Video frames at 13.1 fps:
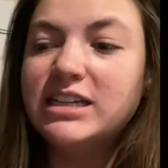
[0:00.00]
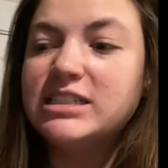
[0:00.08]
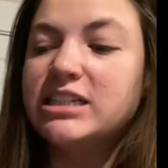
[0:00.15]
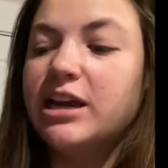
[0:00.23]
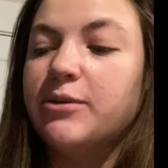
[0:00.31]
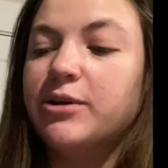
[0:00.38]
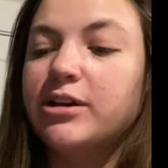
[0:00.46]

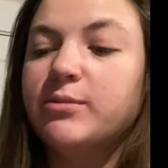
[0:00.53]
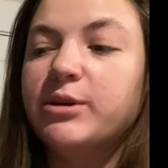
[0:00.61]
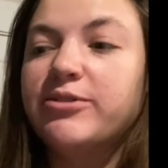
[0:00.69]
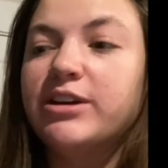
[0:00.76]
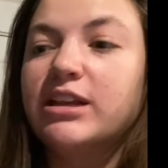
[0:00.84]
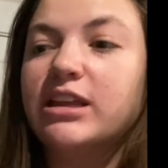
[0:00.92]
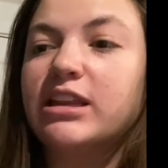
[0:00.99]
Today we're going to be
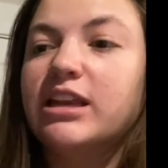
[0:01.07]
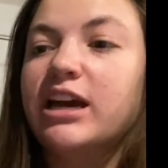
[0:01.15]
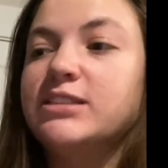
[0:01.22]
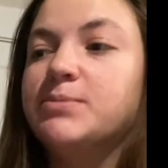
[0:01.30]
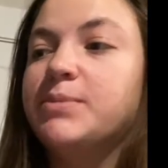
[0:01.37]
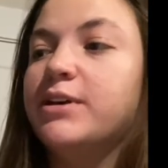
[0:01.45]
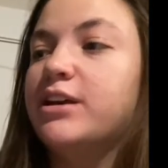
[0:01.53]
reading the
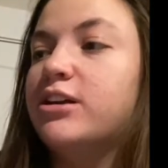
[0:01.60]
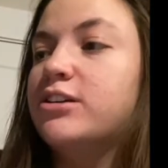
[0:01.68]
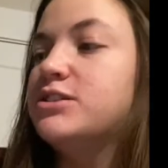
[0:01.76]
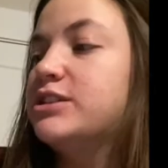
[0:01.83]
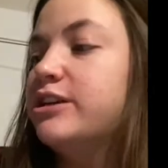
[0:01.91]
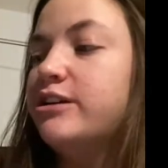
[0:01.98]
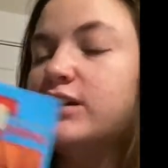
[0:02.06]
next book in our
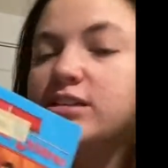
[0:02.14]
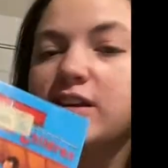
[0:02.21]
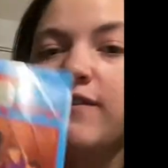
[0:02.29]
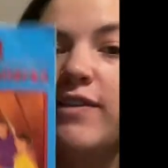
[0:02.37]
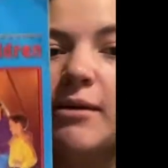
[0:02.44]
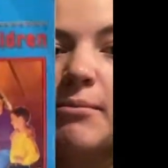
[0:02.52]
series of the